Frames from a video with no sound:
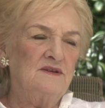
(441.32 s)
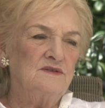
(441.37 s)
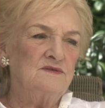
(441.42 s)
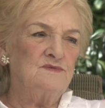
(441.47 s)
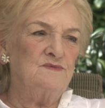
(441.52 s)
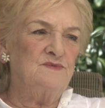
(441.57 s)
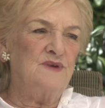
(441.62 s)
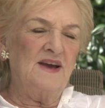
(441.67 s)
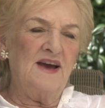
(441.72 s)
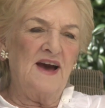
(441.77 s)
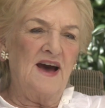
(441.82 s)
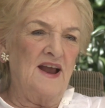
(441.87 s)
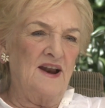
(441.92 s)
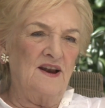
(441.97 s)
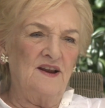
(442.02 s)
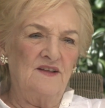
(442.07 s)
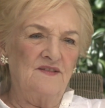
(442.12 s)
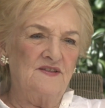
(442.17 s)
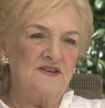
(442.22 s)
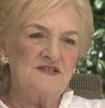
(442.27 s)
we can't
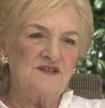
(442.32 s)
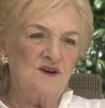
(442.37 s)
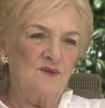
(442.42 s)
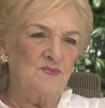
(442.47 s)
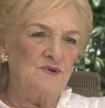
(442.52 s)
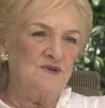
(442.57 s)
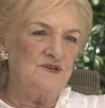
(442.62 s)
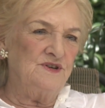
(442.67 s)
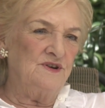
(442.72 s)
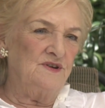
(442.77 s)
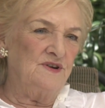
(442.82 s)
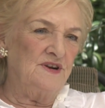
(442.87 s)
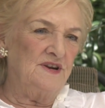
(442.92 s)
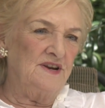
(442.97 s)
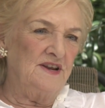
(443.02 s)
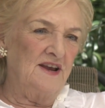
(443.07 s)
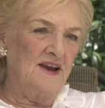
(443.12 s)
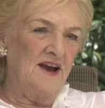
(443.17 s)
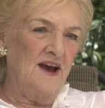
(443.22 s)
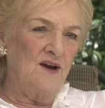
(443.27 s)
let this
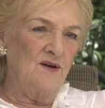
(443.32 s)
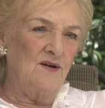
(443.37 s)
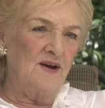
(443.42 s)
opportunity go.